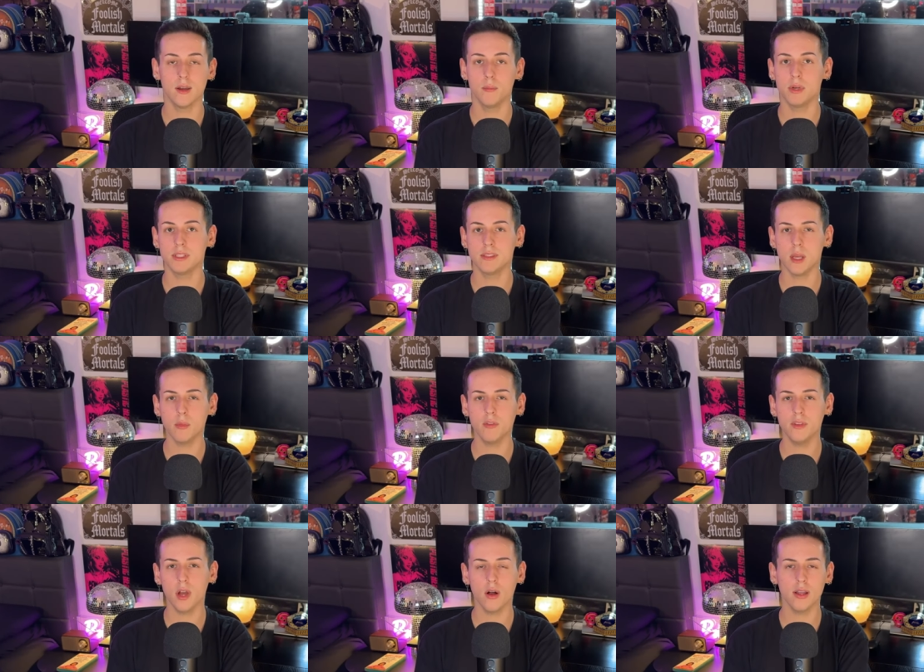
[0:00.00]
But some
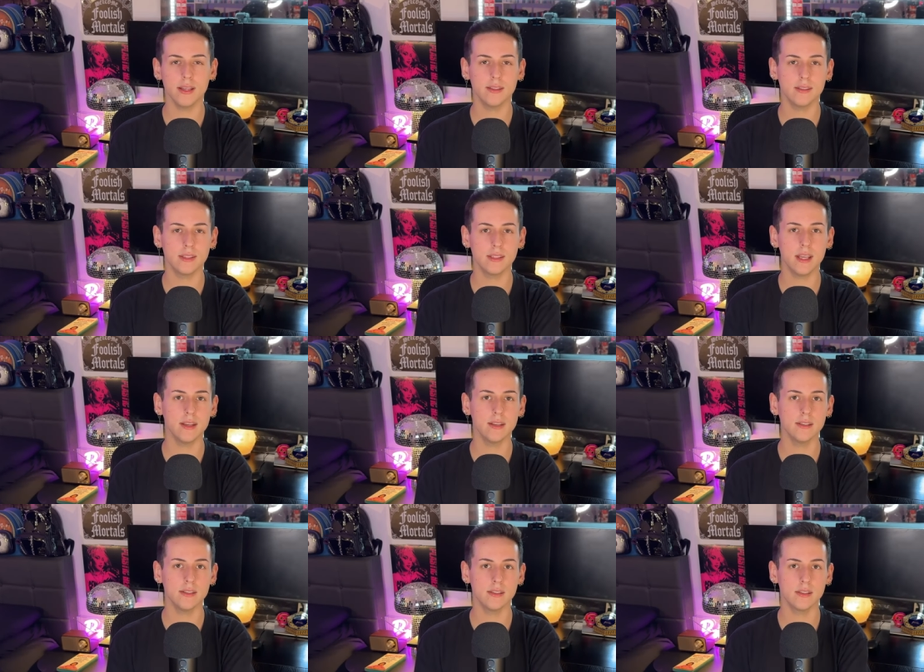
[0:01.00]
of y'all
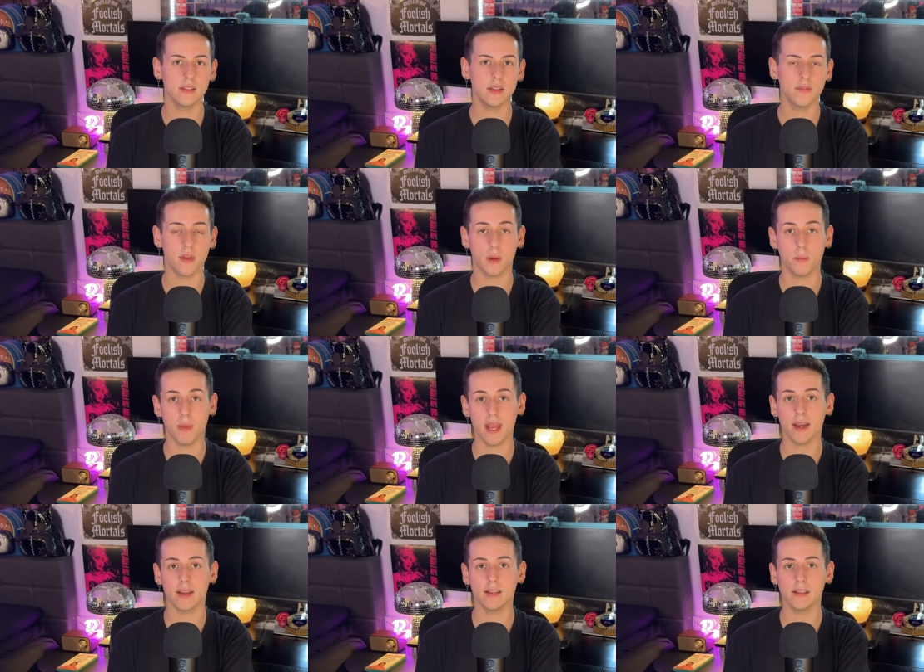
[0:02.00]
insist that a
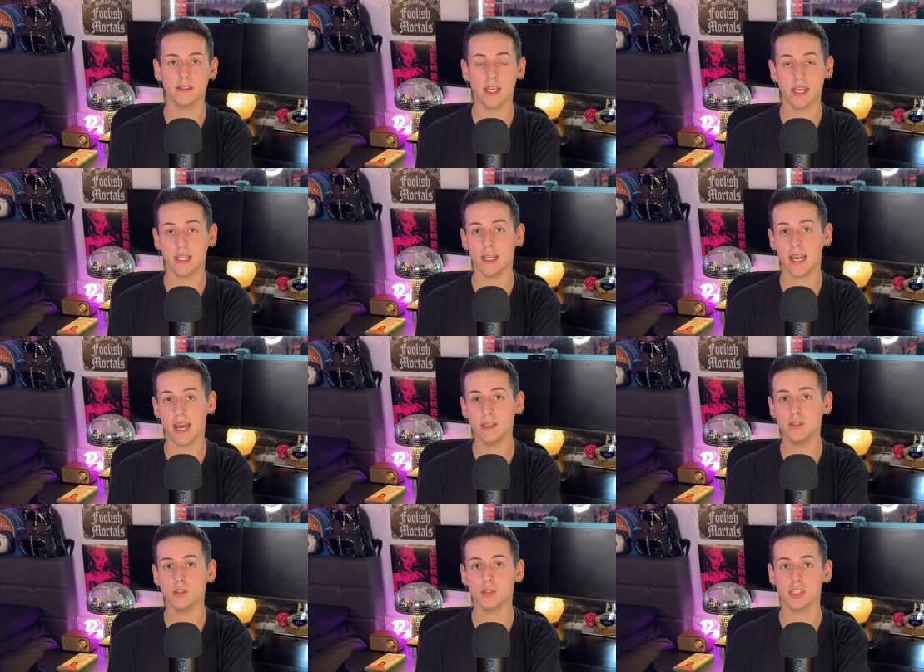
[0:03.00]
man taking
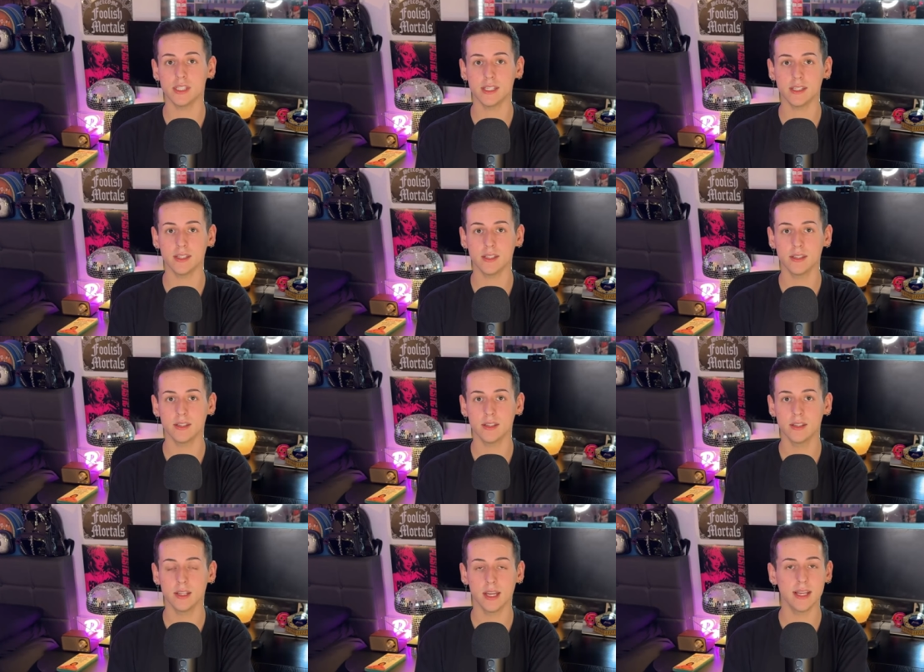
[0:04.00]
estrogen
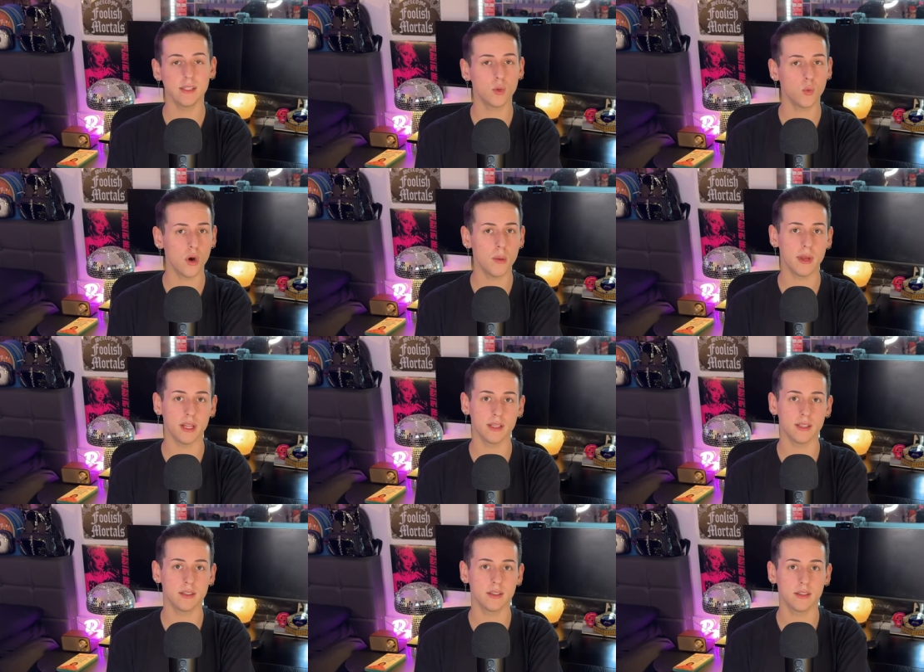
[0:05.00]
is a woman.
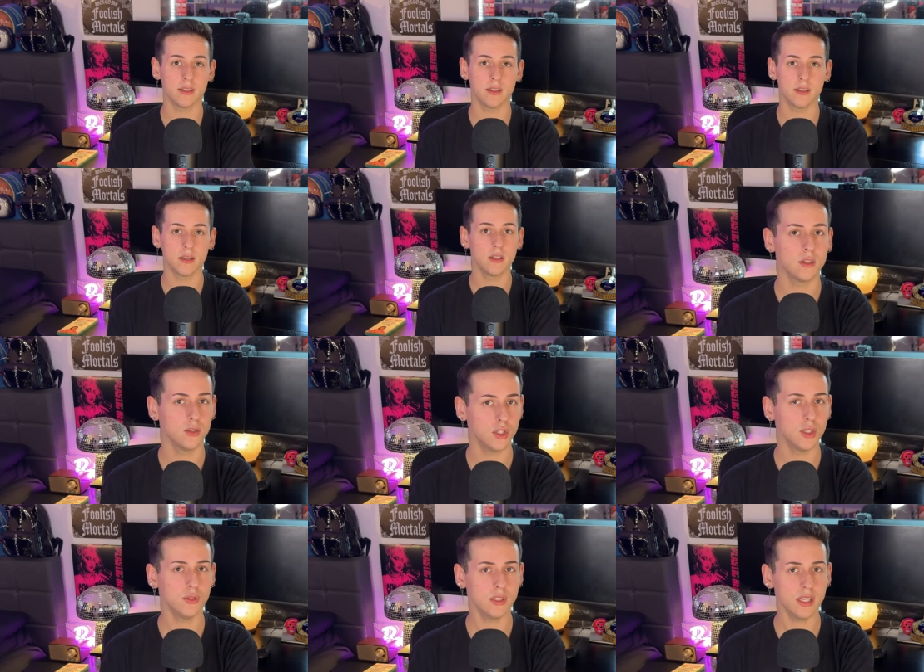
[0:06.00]
Do
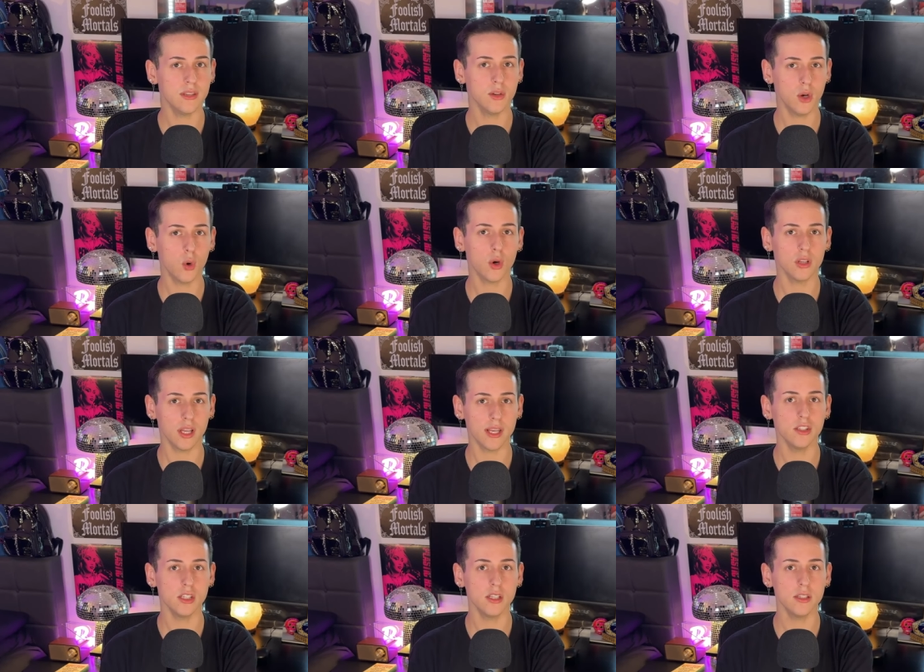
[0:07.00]
you see the
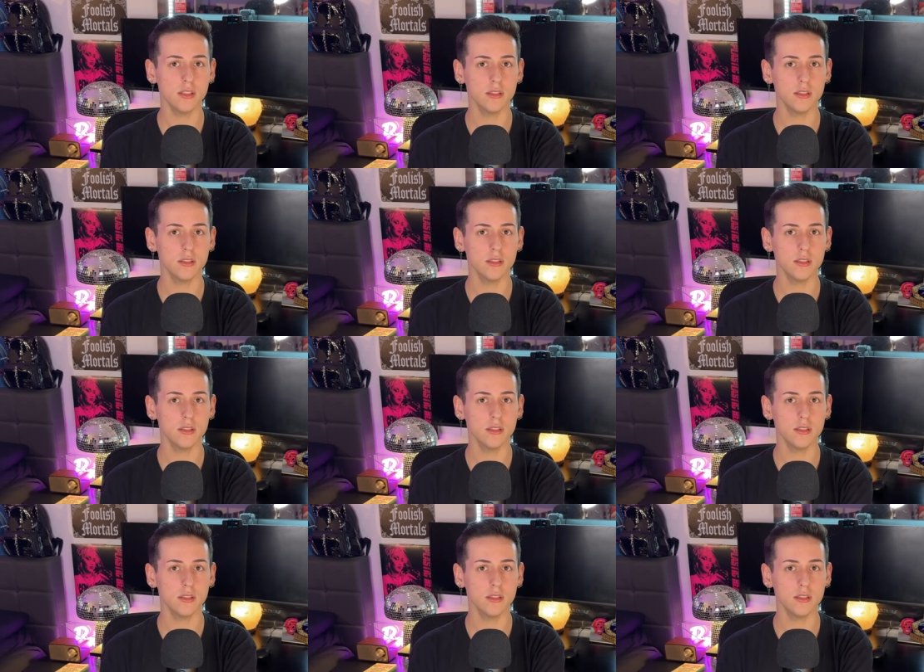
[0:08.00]
correlation?